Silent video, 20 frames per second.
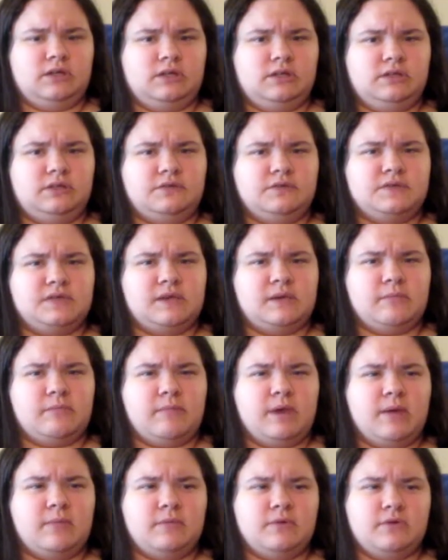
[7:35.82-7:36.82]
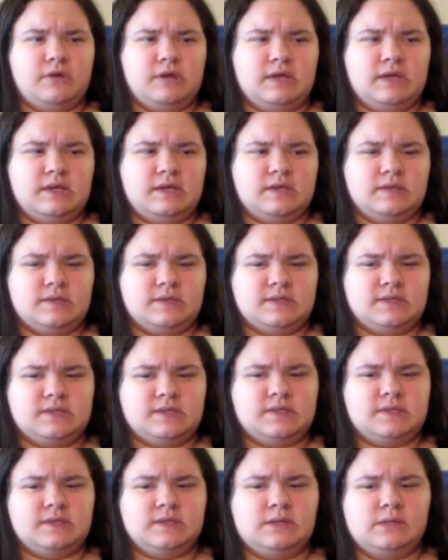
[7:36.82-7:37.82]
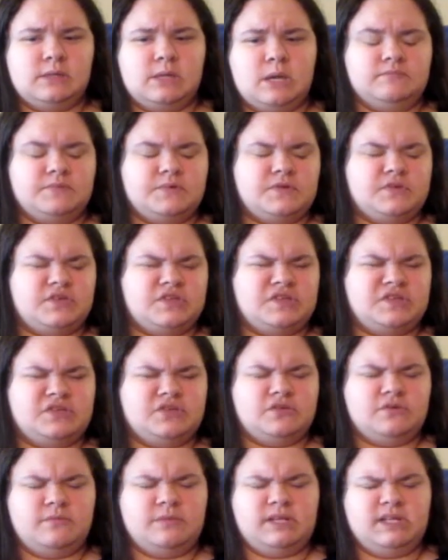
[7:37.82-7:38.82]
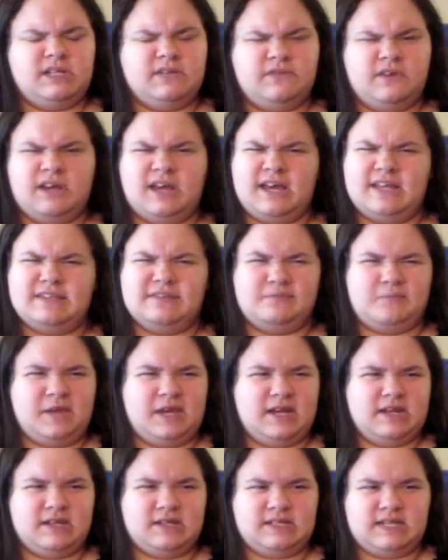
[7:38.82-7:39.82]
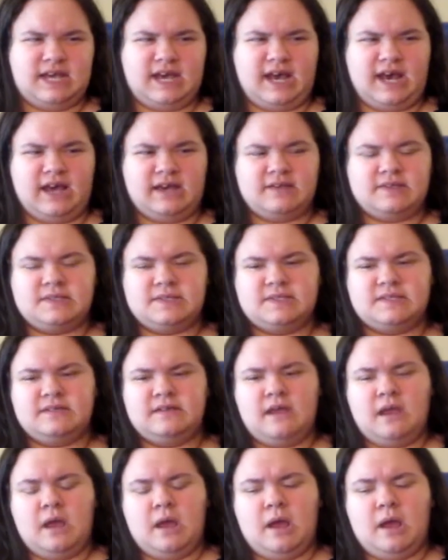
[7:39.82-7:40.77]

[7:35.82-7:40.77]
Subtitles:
losing memories, so many different kinds of panic attacks,